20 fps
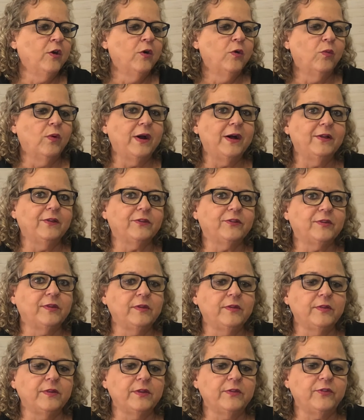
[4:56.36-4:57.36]
Well,
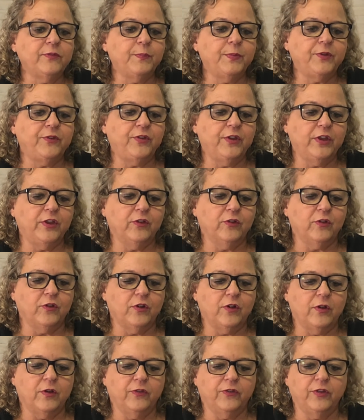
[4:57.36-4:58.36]
since
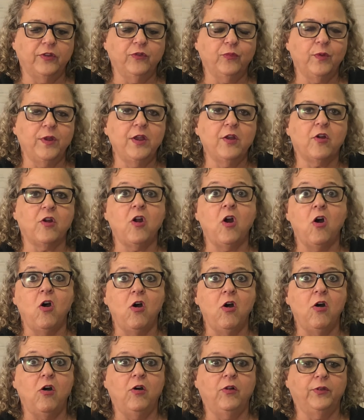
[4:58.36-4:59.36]
we are
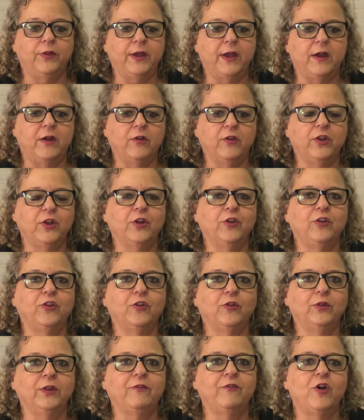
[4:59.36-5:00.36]
all now, you
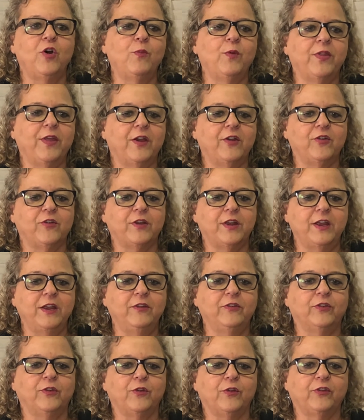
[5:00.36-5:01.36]
don't leave home without your
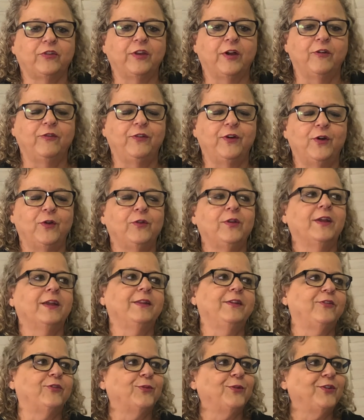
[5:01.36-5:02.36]
keys or your cell phone, at
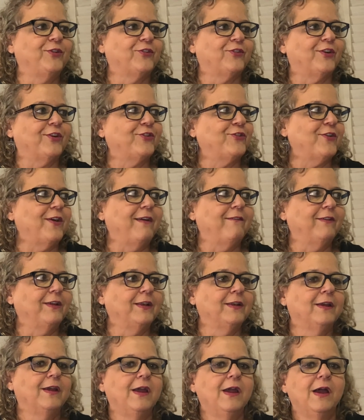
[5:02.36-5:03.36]
least when you start driving.